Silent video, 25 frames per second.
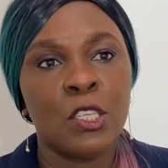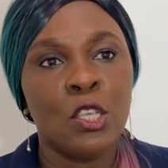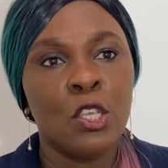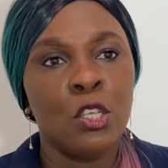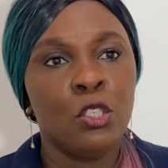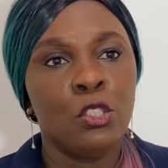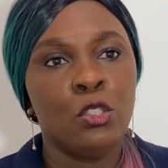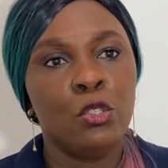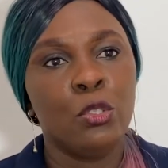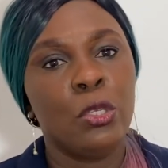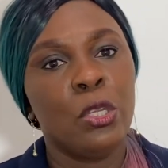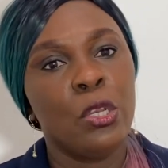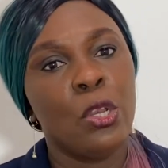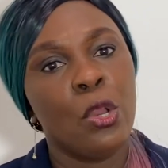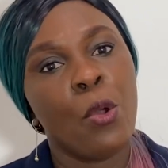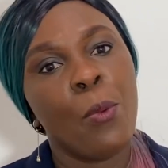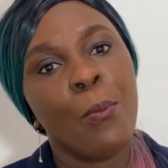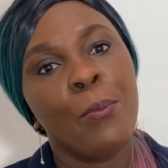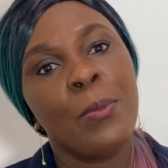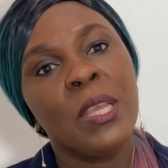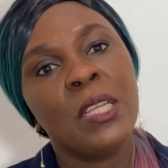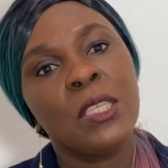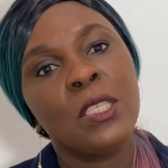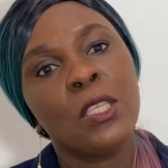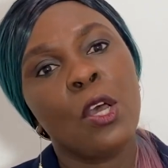you did not
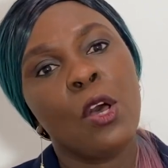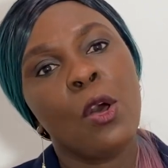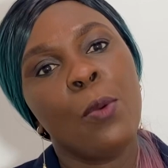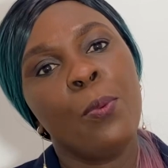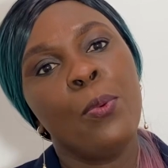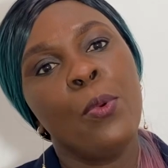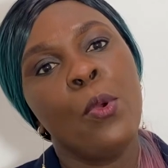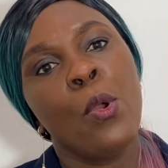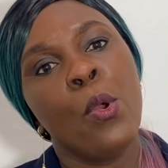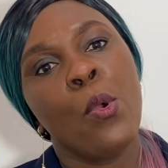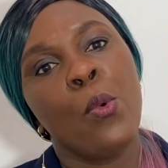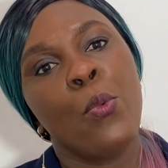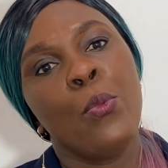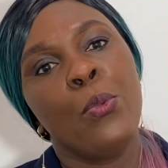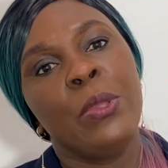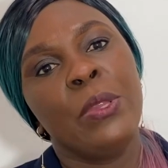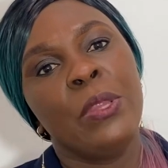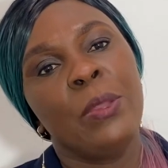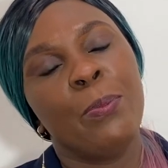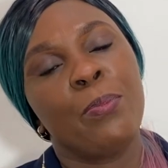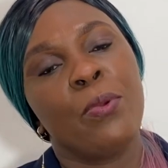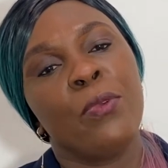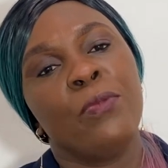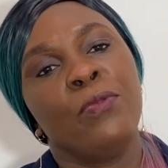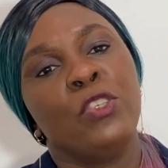meet up with
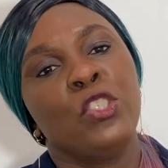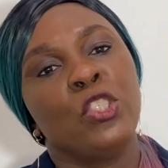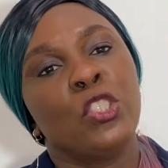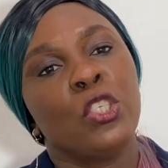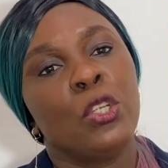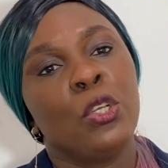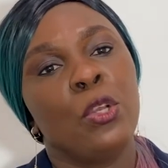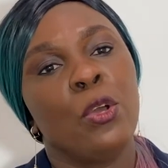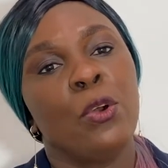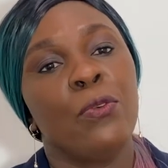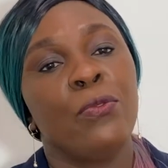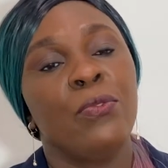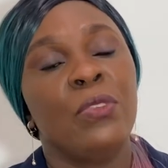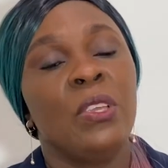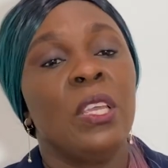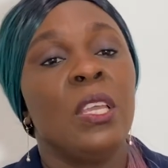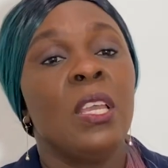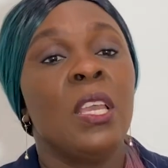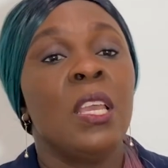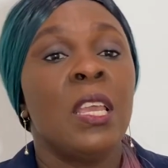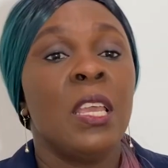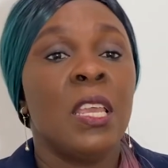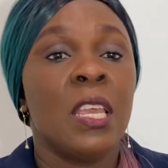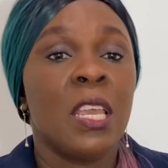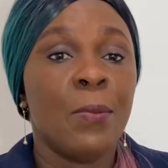the provision of the
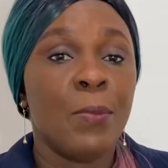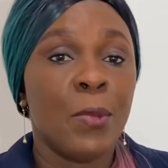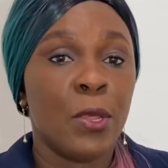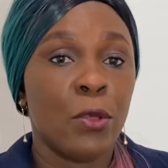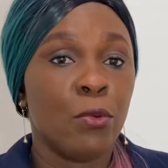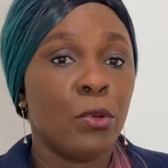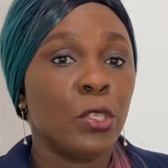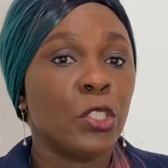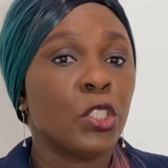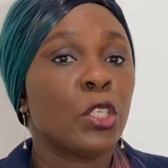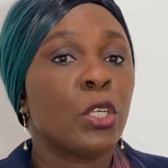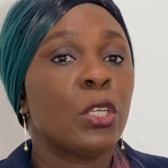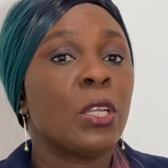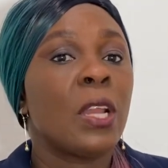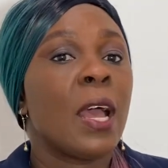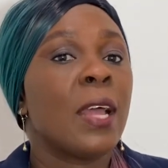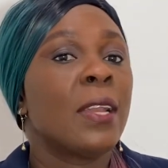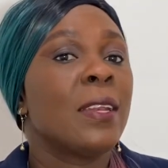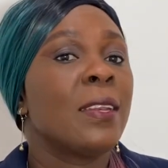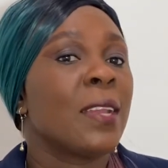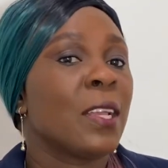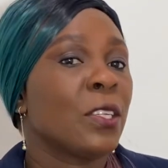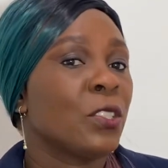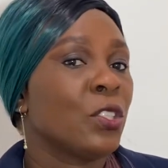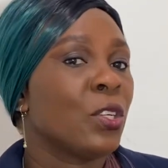Immigration
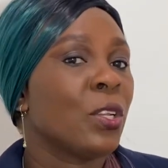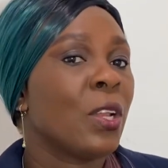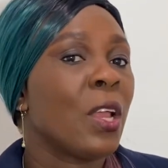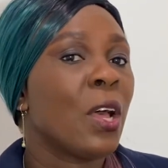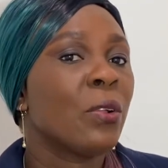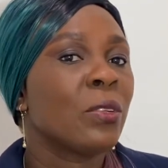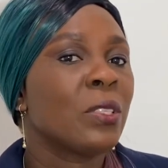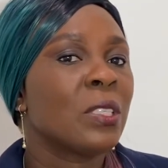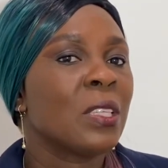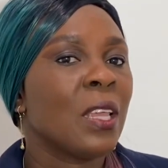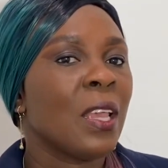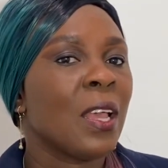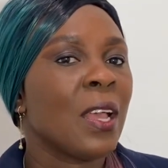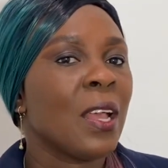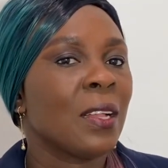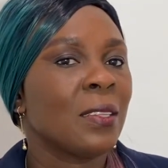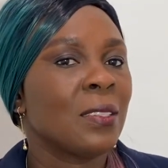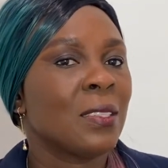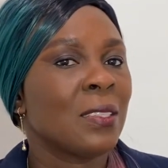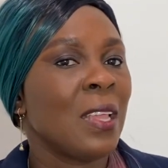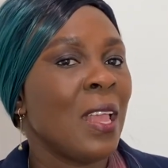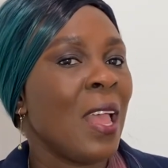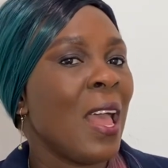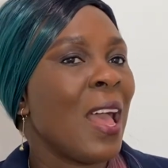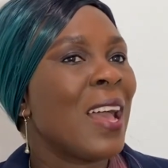and Nationality
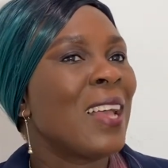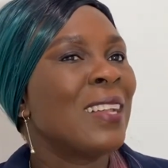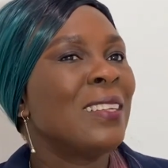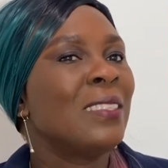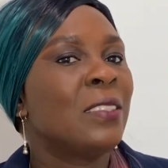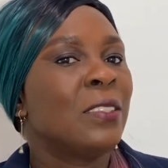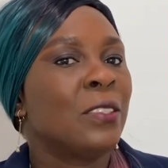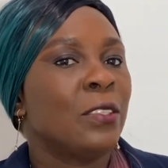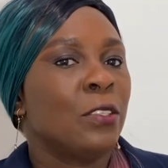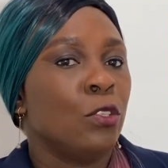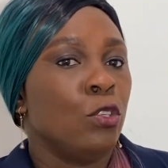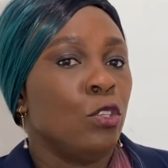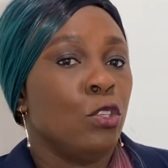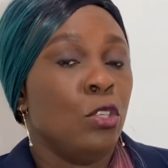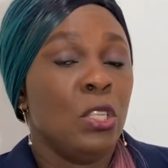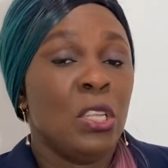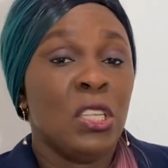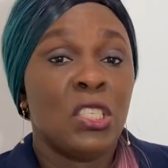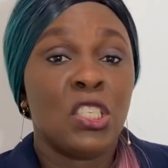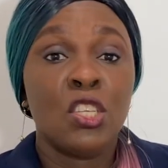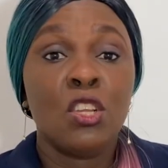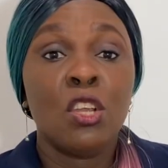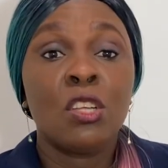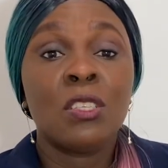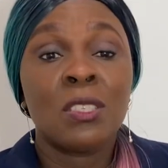Act. And
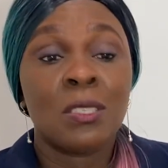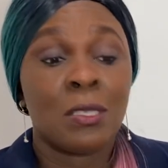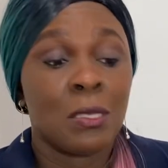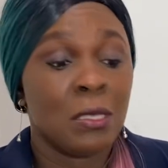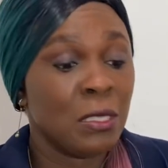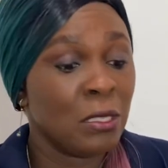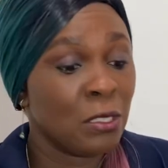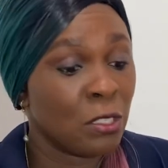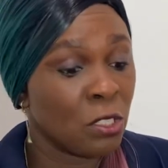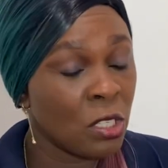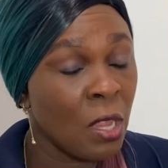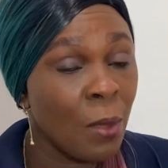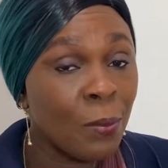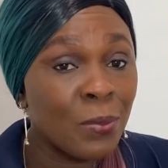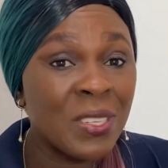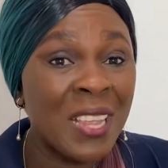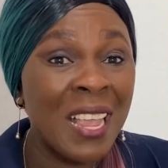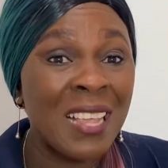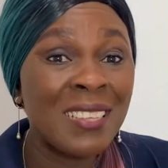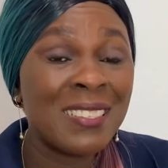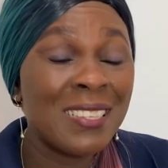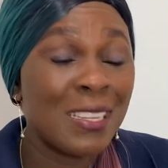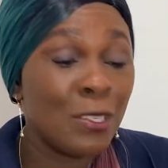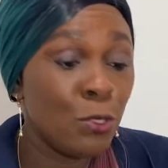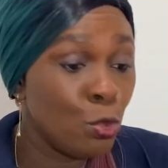it's not,
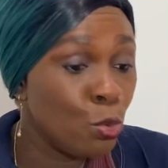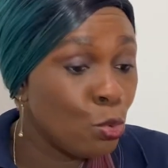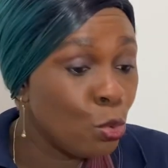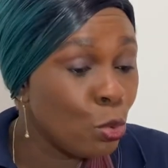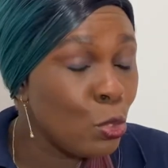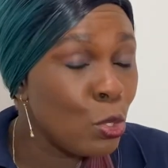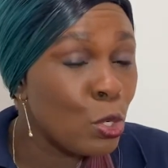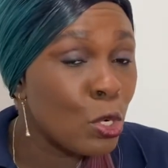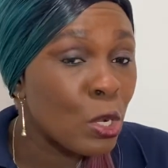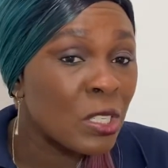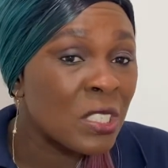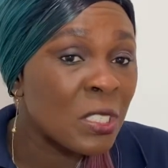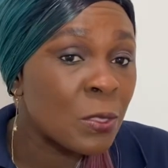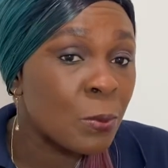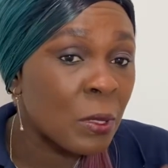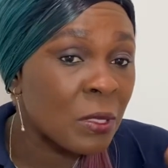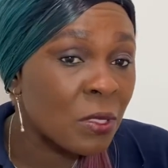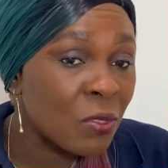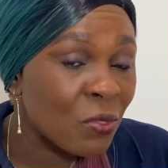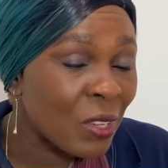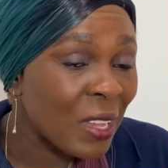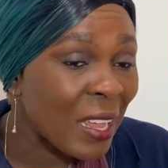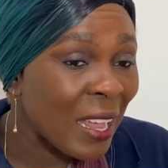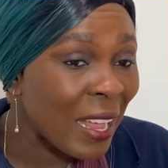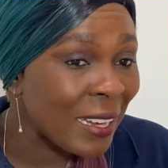sometimes they do not
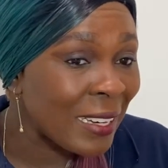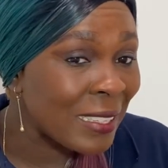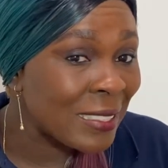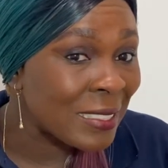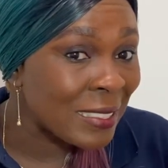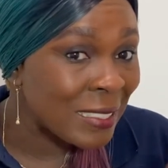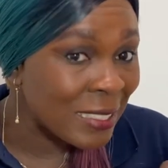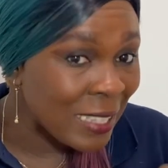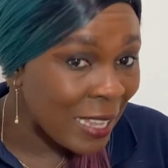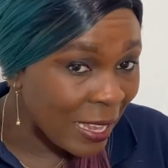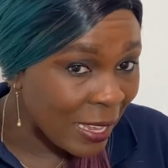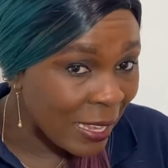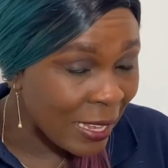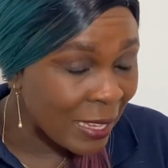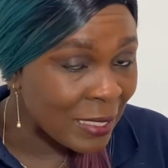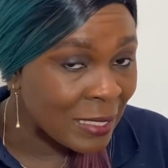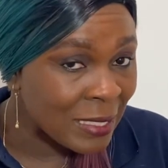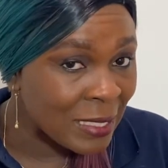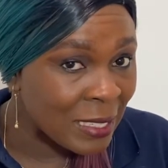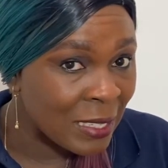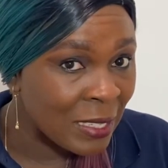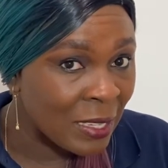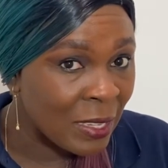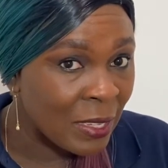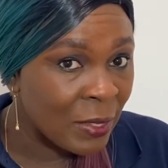specifically say
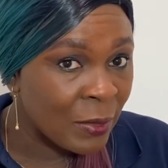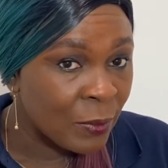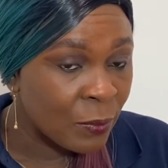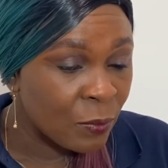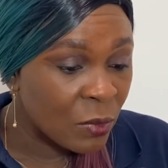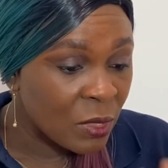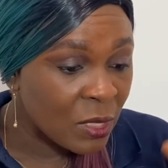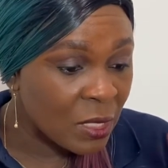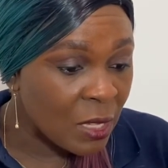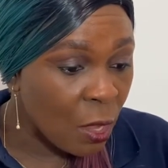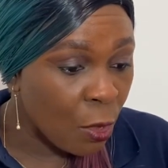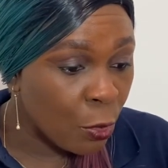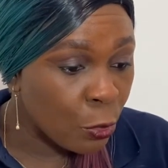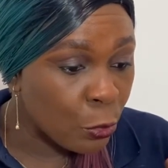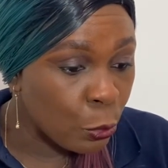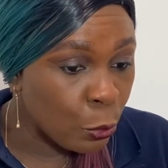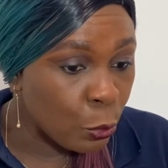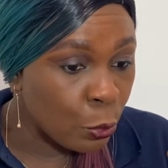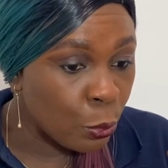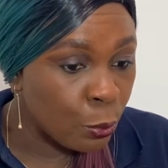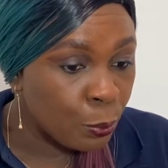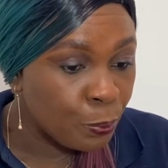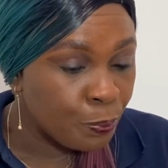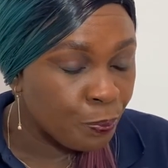it, tell you